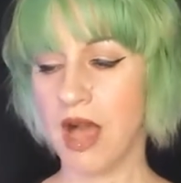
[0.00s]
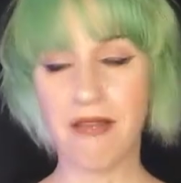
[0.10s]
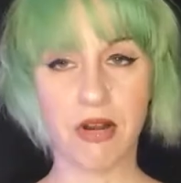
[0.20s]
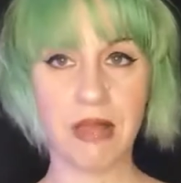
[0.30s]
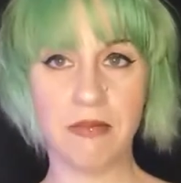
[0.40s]

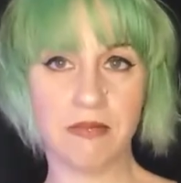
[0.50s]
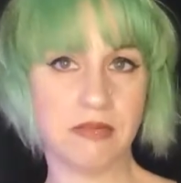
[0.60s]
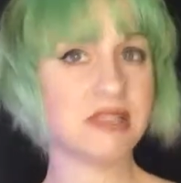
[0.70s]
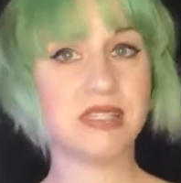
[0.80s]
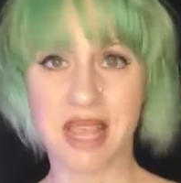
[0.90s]
I've already
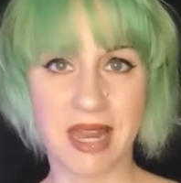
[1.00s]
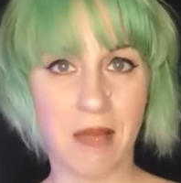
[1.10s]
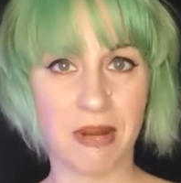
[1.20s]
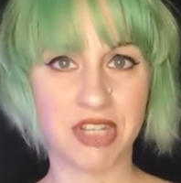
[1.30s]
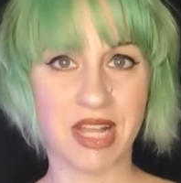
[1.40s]
said
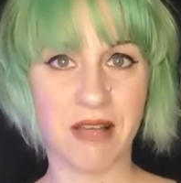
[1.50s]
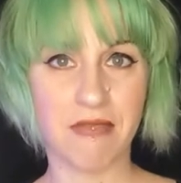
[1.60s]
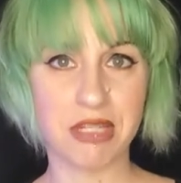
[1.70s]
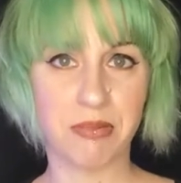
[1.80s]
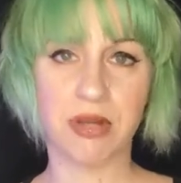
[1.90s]
how much I
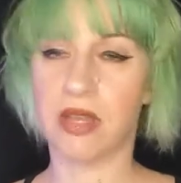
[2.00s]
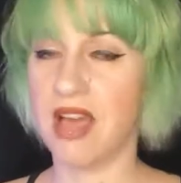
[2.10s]
love this book.